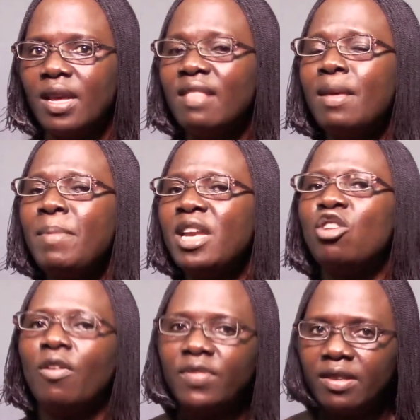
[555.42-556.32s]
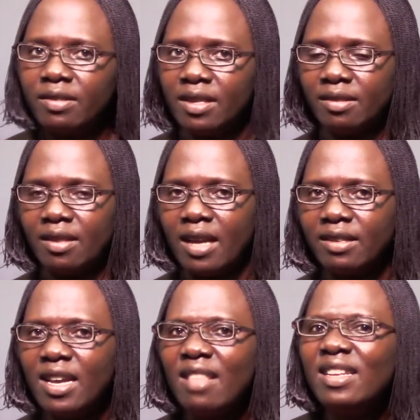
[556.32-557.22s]
The meaning of this is that
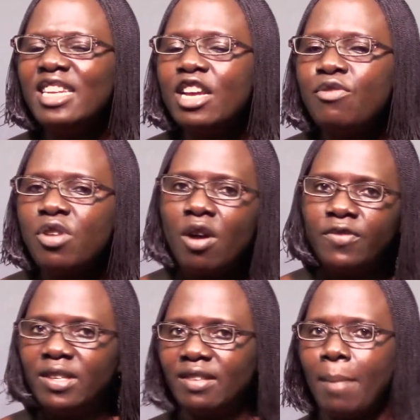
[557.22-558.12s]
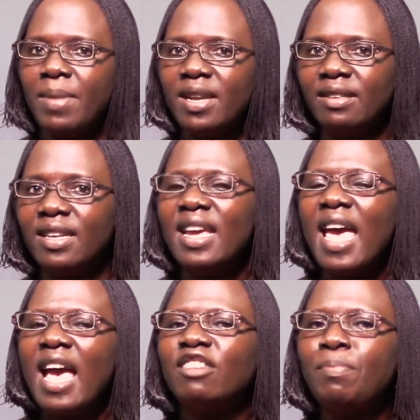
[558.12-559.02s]
the degree of disability
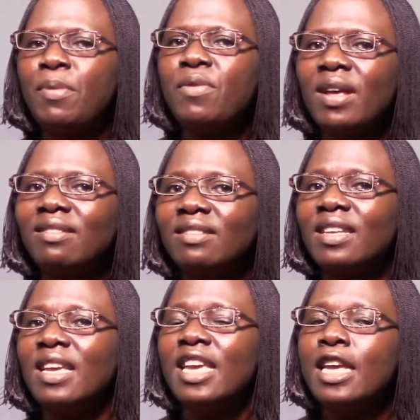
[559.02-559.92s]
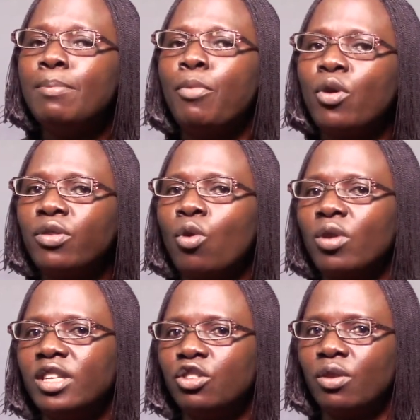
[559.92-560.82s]
experienced in both
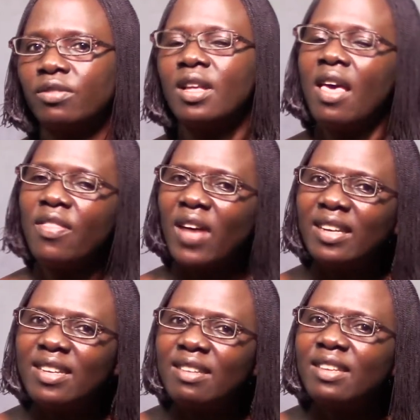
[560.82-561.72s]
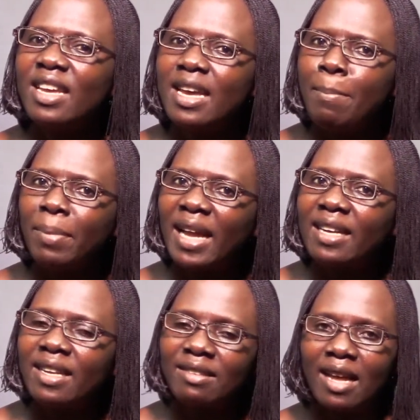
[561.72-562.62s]
conditions, that is, in
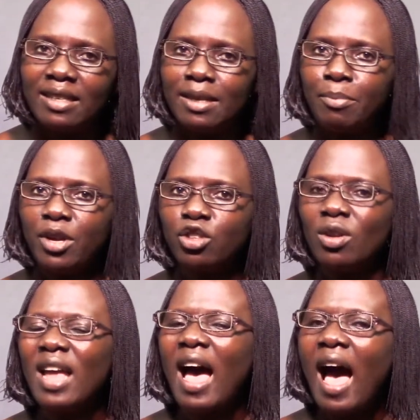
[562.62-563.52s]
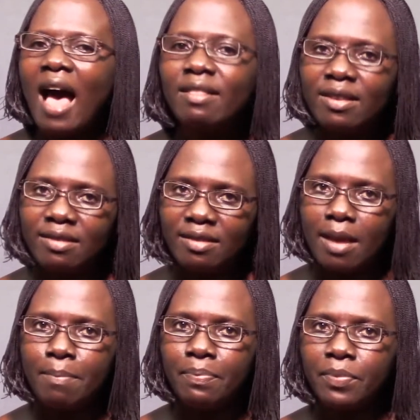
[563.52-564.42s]
blindness and depression, are the
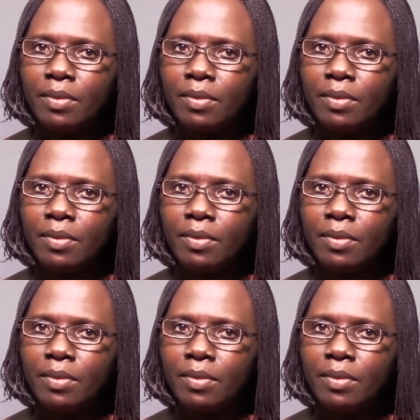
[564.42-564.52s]
same.